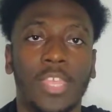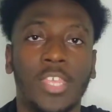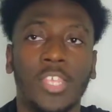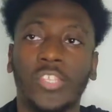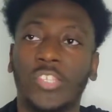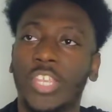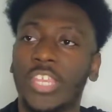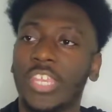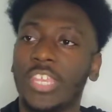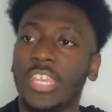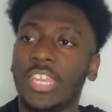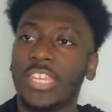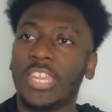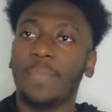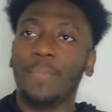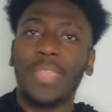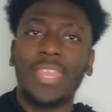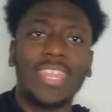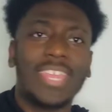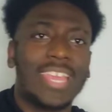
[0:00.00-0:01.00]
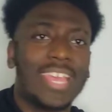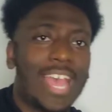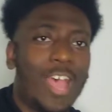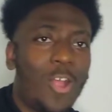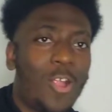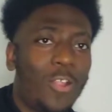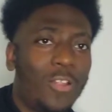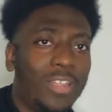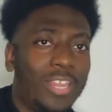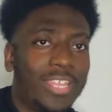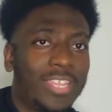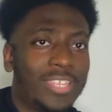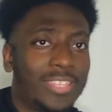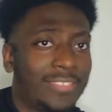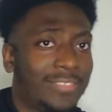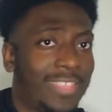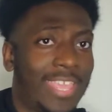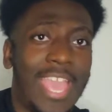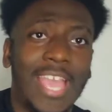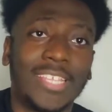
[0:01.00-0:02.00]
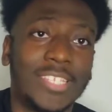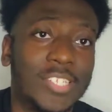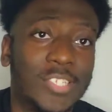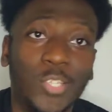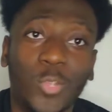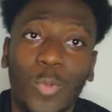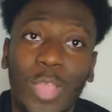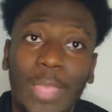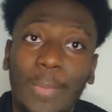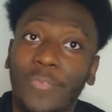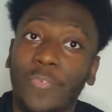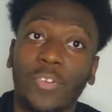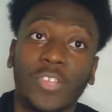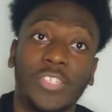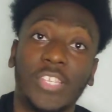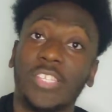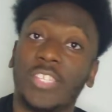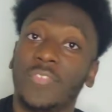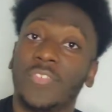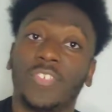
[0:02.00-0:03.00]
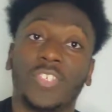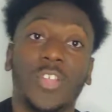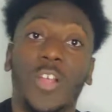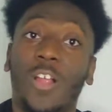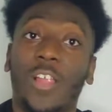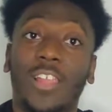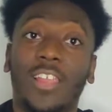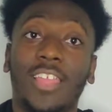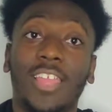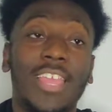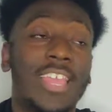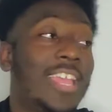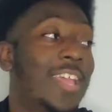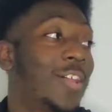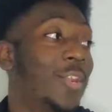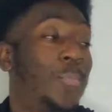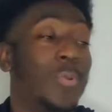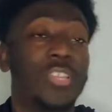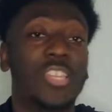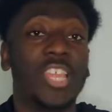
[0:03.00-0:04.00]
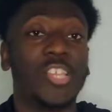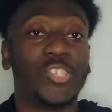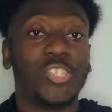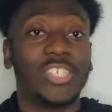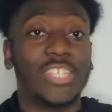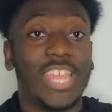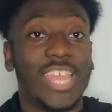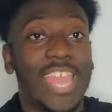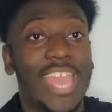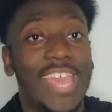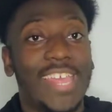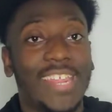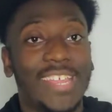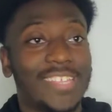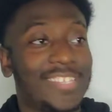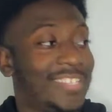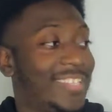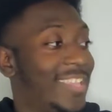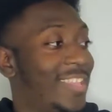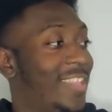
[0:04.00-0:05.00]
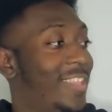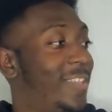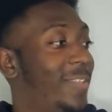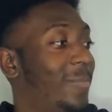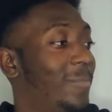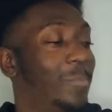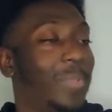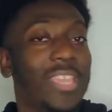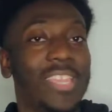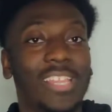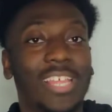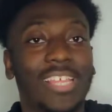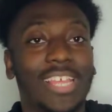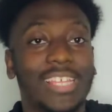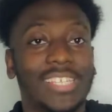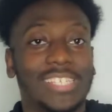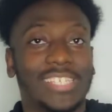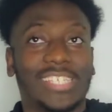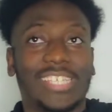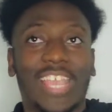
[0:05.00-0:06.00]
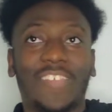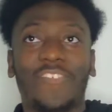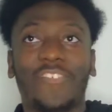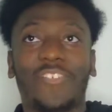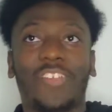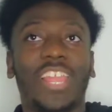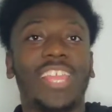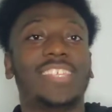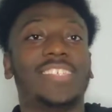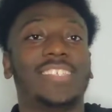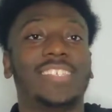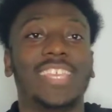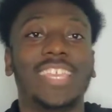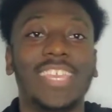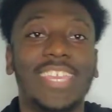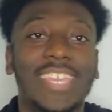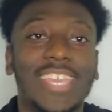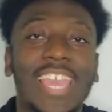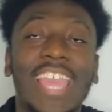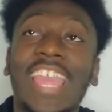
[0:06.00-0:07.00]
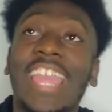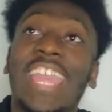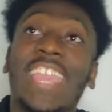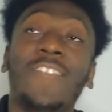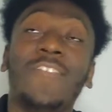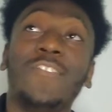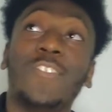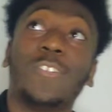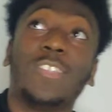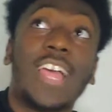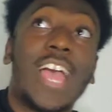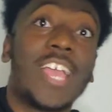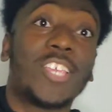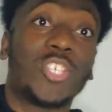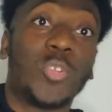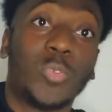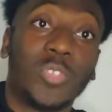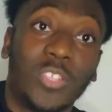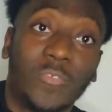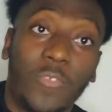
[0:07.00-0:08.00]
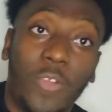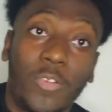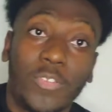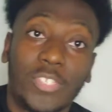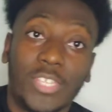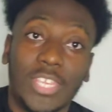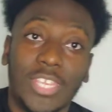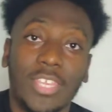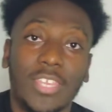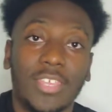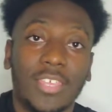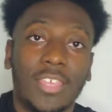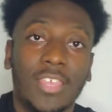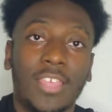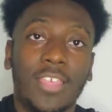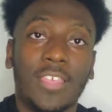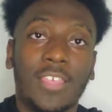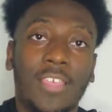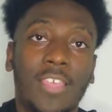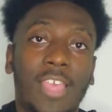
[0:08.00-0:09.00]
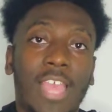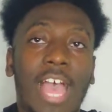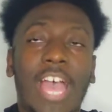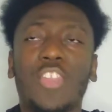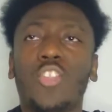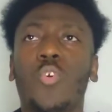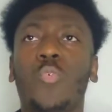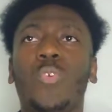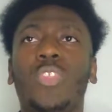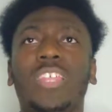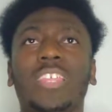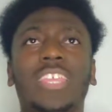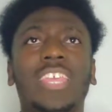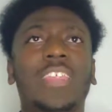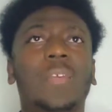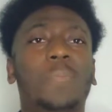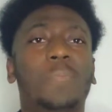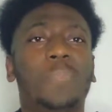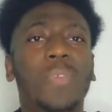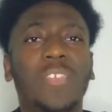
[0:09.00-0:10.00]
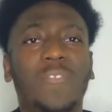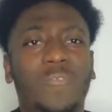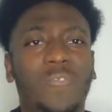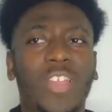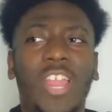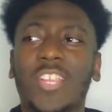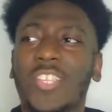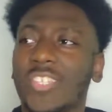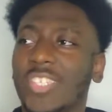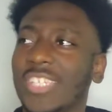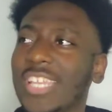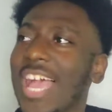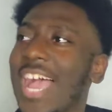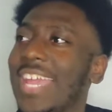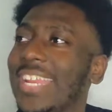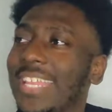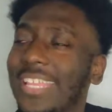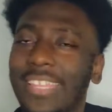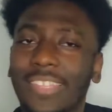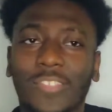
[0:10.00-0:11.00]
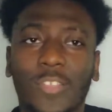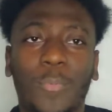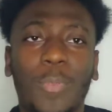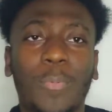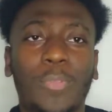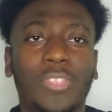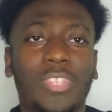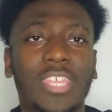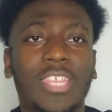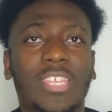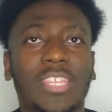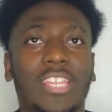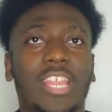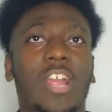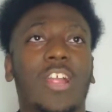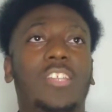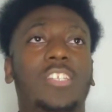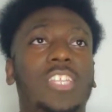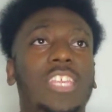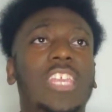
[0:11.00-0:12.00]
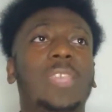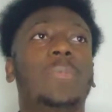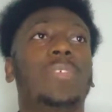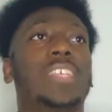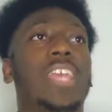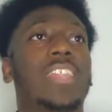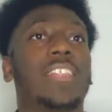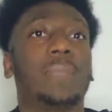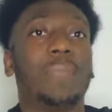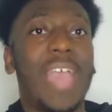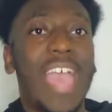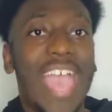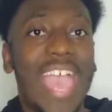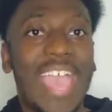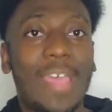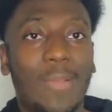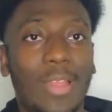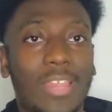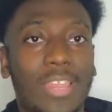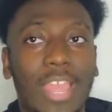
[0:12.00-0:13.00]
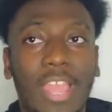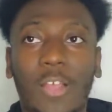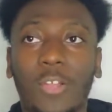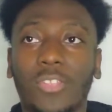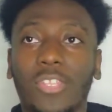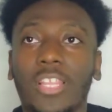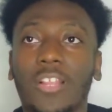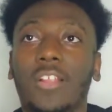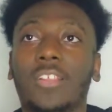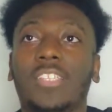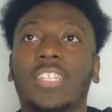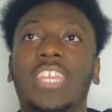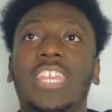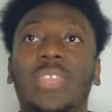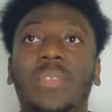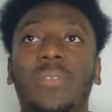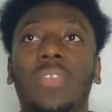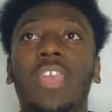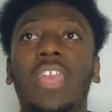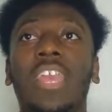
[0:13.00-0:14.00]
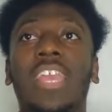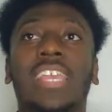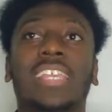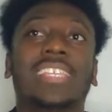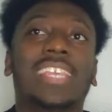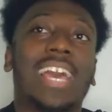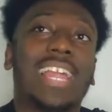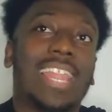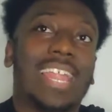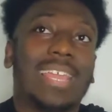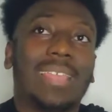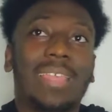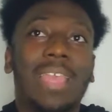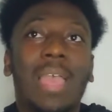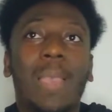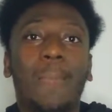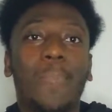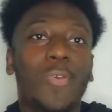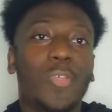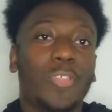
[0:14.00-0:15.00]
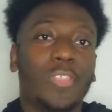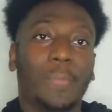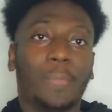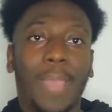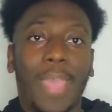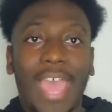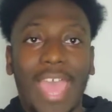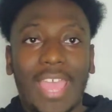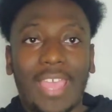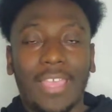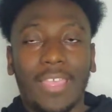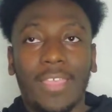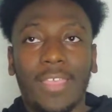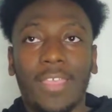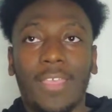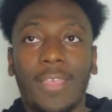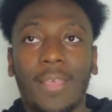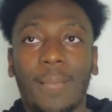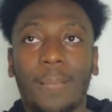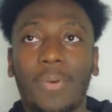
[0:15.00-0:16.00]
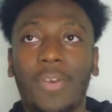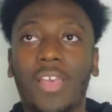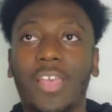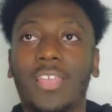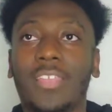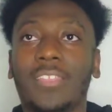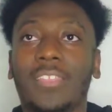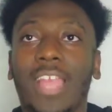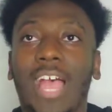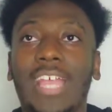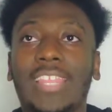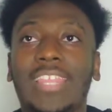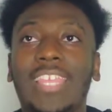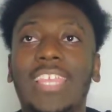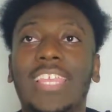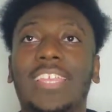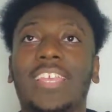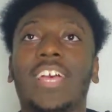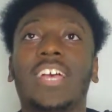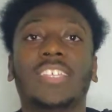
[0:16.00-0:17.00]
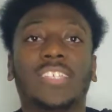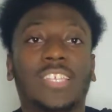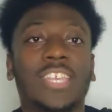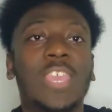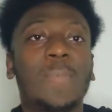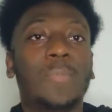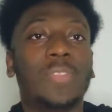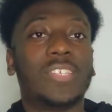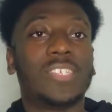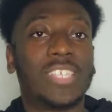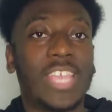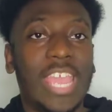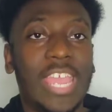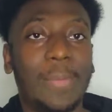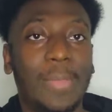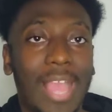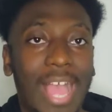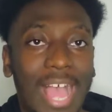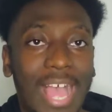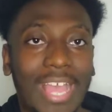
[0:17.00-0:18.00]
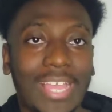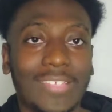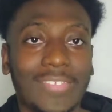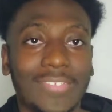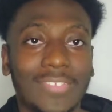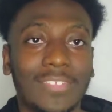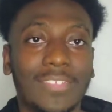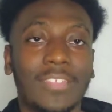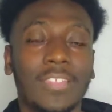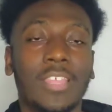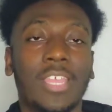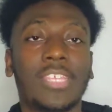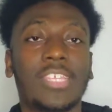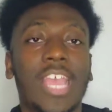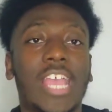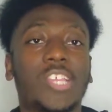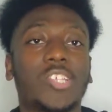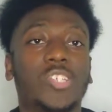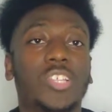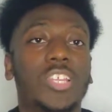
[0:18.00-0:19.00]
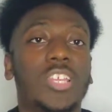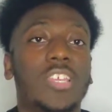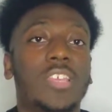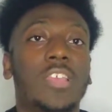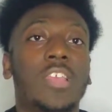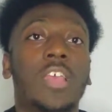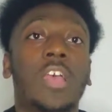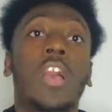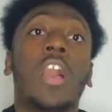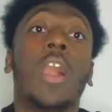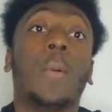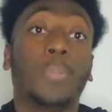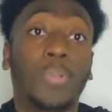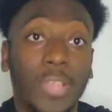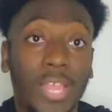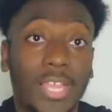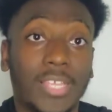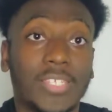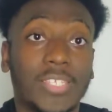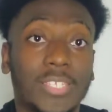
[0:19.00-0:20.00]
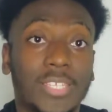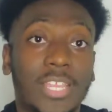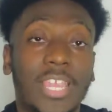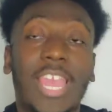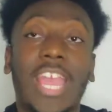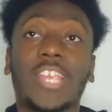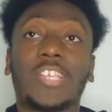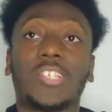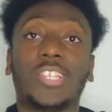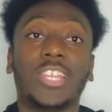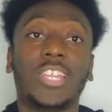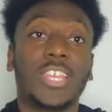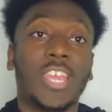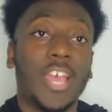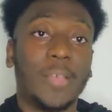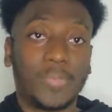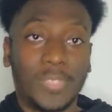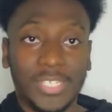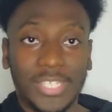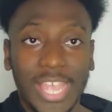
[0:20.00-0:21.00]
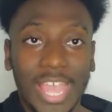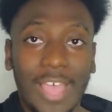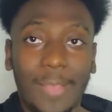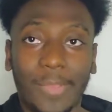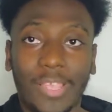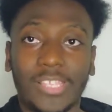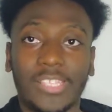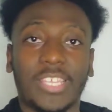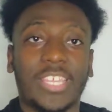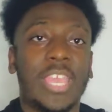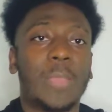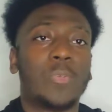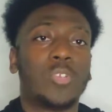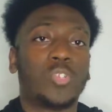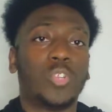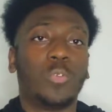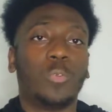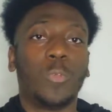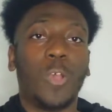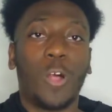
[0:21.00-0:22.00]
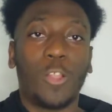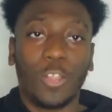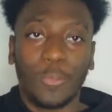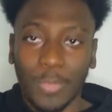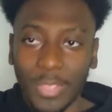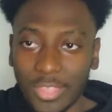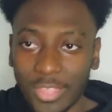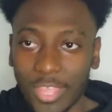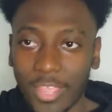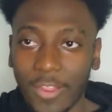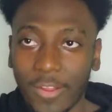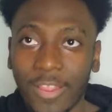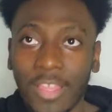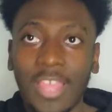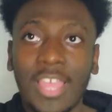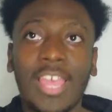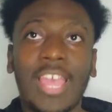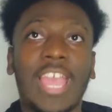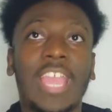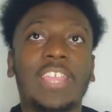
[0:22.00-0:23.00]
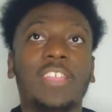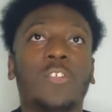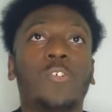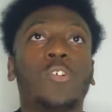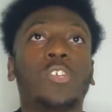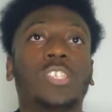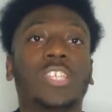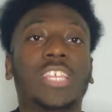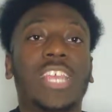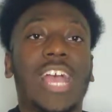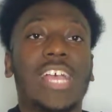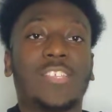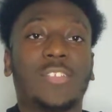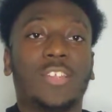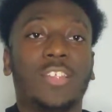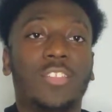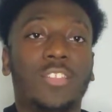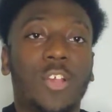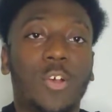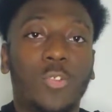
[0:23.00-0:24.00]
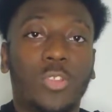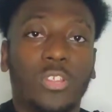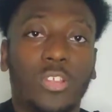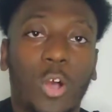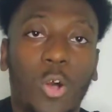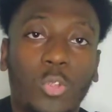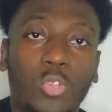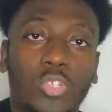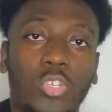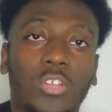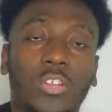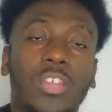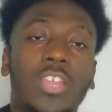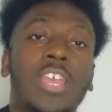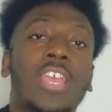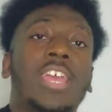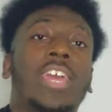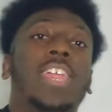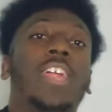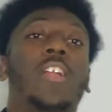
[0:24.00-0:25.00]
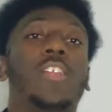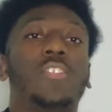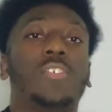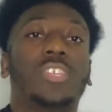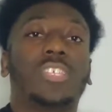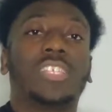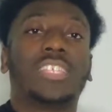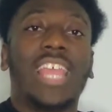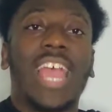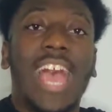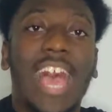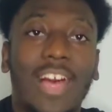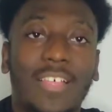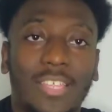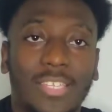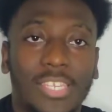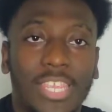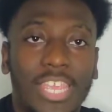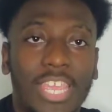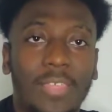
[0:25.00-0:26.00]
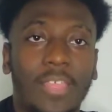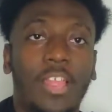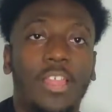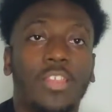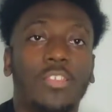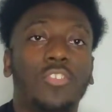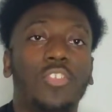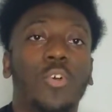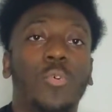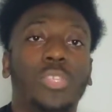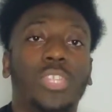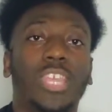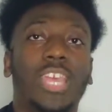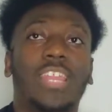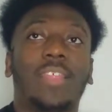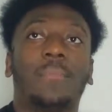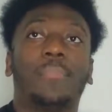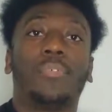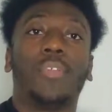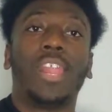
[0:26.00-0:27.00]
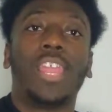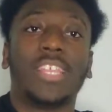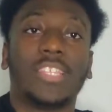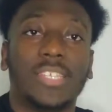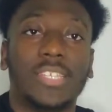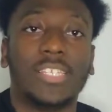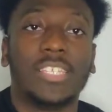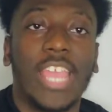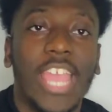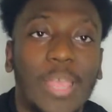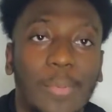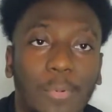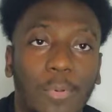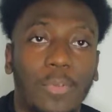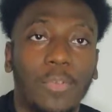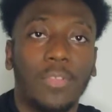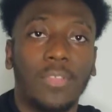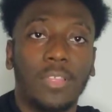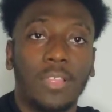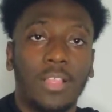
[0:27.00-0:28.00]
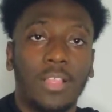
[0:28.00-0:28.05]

You see, the media are already casting us away before the season even starts. On the predictions, they had us being a, a seven or eight seed, even though last year was the first seed. I know we didn't get a big free agent signing, so people think our team is kind of bad right now, or think our team is kind of like middle of the pack. But I think us keeping the same guys is actually a plus. It actually helps us out because the chemistry will already be there. And, of course, the guys already know the culture, and they already know the style of the team. They already know what they got to bring to the table.